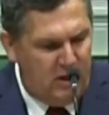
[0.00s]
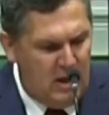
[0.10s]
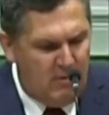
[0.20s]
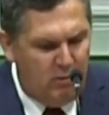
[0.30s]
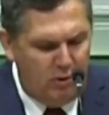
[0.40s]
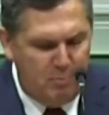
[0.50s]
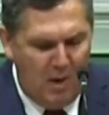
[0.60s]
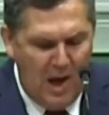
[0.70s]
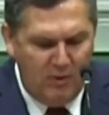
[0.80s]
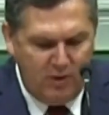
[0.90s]
He never
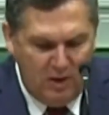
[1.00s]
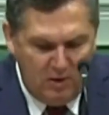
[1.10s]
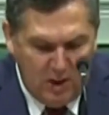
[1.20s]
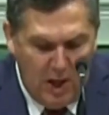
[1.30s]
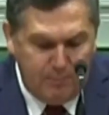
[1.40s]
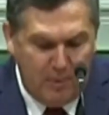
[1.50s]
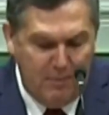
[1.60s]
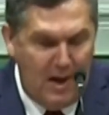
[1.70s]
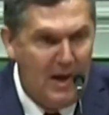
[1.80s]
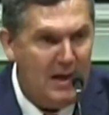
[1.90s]
responds in
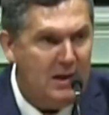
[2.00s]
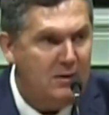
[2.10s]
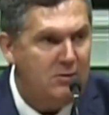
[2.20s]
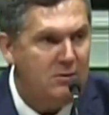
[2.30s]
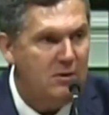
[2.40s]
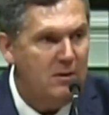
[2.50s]
compromise.